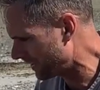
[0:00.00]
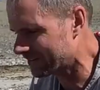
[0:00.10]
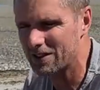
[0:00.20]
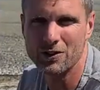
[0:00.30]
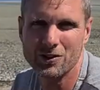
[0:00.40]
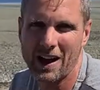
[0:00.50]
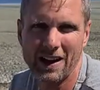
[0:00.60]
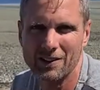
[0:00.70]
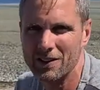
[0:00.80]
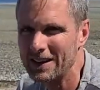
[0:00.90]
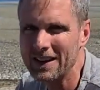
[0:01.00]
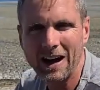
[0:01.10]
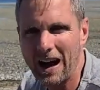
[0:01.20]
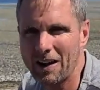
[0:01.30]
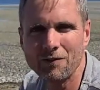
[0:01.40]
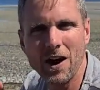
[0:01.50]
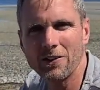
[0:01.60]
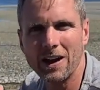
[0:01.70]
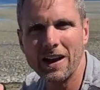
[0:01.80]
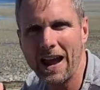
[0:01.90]
this and use that. And I
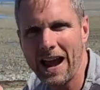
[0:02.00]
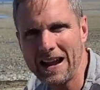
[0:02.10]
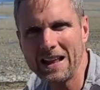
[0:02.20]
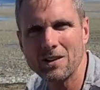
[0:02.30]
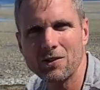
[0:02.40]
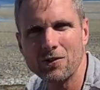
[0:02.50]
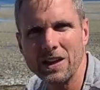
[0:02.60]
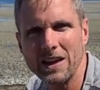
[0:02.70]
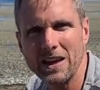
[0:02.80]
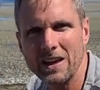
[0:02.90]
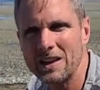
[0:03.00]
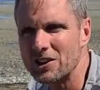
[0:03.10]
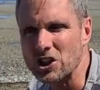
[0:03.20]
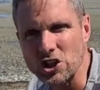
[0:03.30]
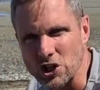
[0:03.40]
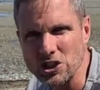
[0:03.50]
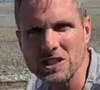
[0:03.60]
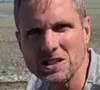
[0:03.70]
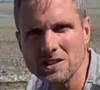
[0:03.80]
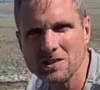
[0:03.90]
found that any of the
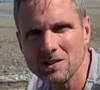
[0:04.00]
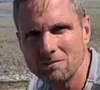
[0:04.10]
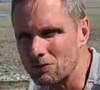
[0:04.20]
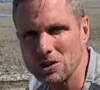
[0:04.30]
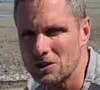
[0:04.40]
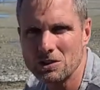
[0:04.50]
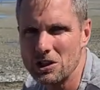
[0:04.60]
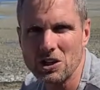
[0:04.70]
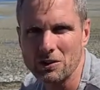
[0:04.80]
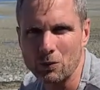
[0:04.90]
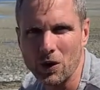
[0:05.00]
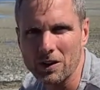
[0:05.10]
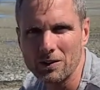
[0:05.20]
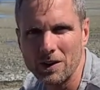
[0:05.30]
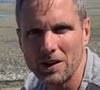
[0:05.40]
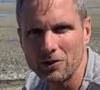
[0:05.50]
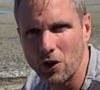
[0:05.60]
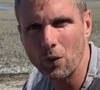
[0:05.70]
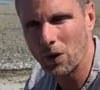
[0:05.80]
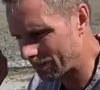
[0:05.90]
detergents, just, it doesn't work.
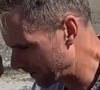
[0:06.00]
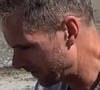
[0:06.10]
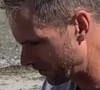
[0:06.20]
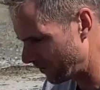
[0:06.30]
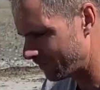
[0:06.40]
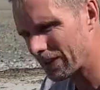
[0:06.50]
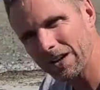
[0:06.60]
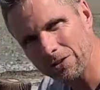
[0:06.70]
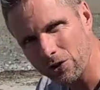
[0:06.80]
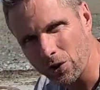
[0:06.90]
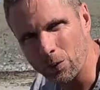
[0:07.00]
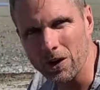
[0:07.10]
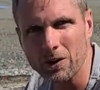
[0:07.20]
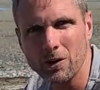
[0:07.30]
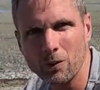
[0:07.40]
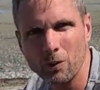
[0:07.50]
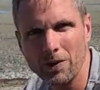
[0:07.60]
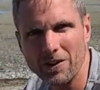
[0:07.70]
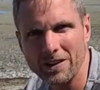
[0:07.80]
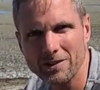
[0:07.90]
So what I'm gonna do is go to work
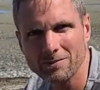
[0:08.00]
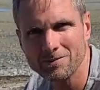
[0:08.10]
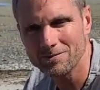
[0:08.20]
with these.